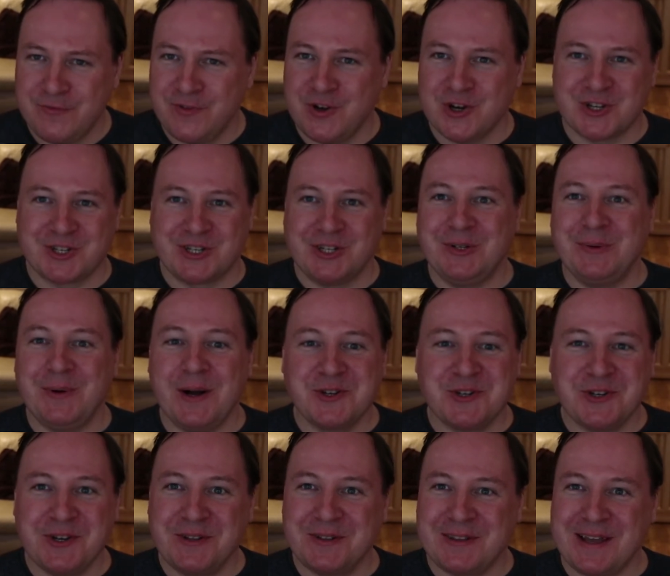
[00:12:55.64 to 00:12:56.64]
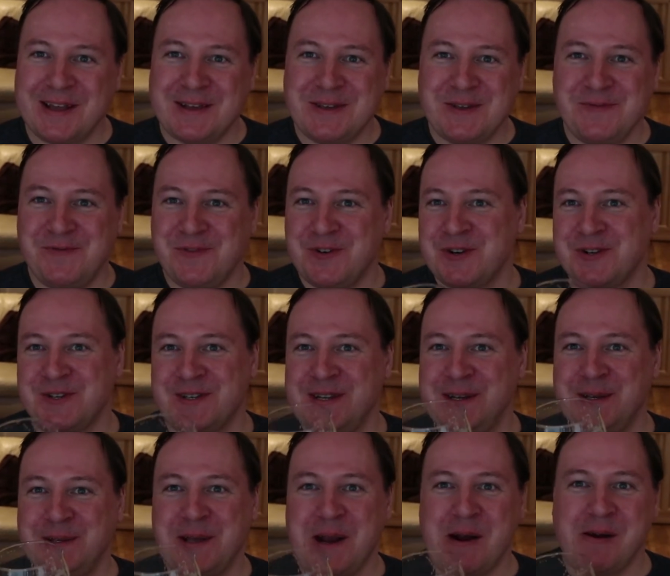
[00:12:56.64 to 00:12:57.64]
if you're still watching, thank you for
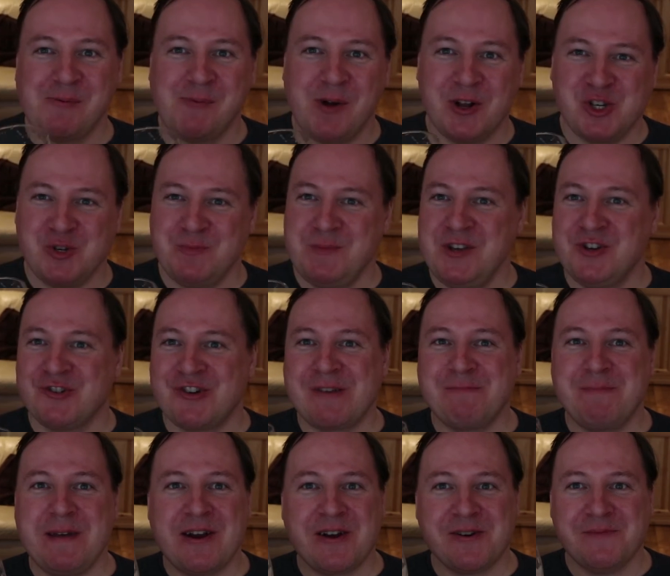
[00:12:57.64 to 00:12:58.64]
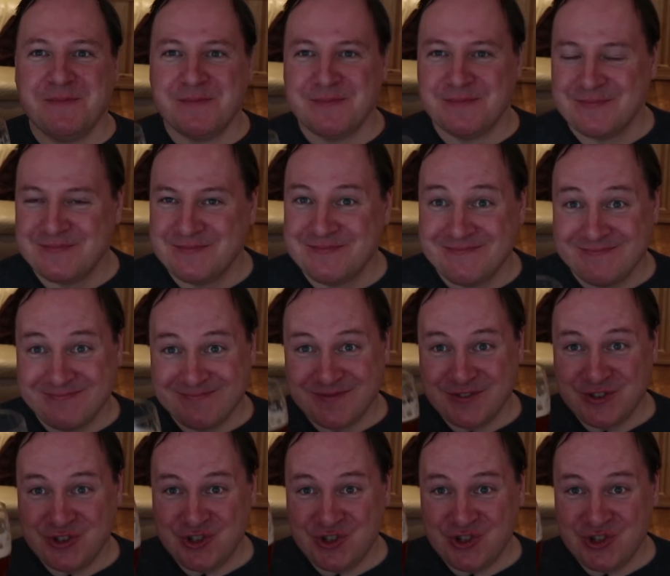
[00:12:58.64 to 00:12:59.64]
sitting there and watching me drink beer.
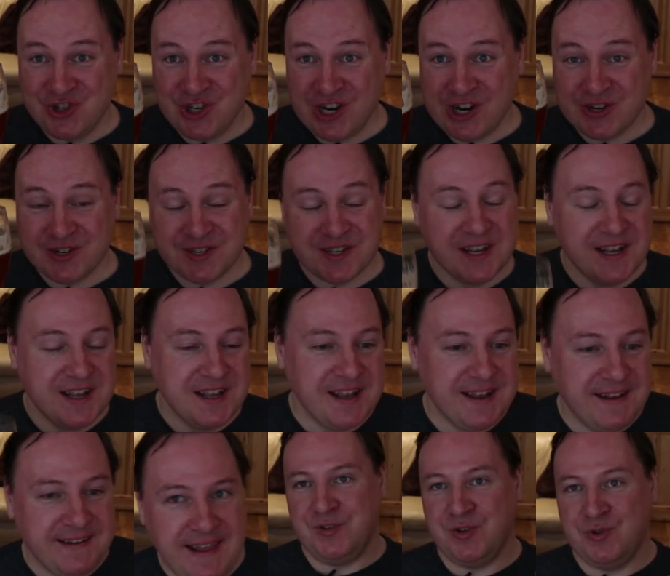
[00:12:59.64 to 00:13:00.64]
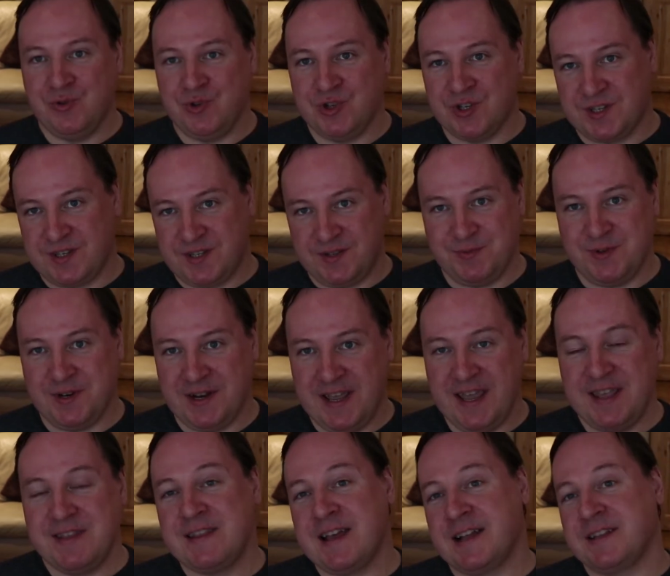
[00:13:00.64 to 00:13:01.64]
Cheers. If you just want
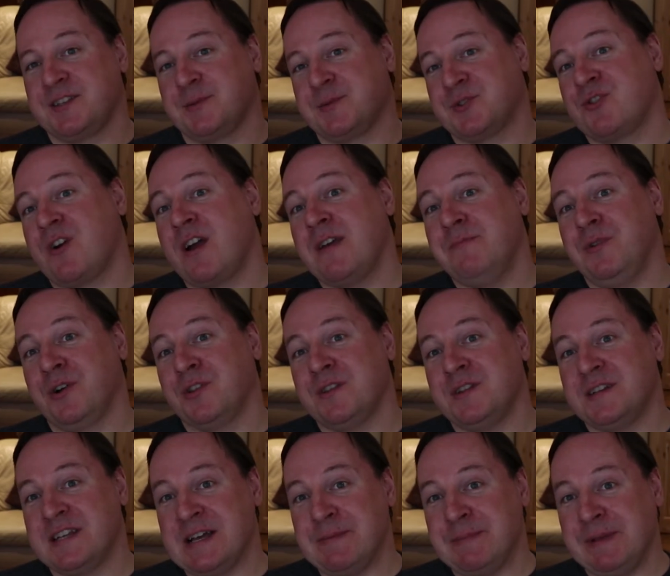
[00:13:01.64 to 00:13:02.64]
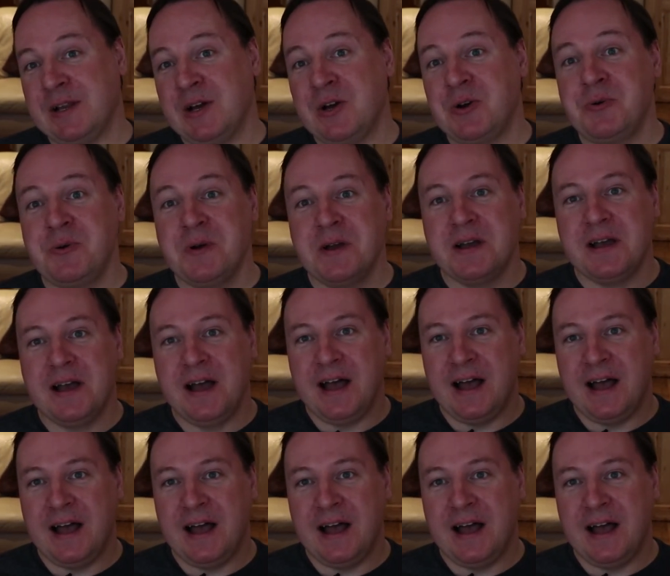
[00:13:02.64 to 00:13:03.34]
to hit that subscribe button down below,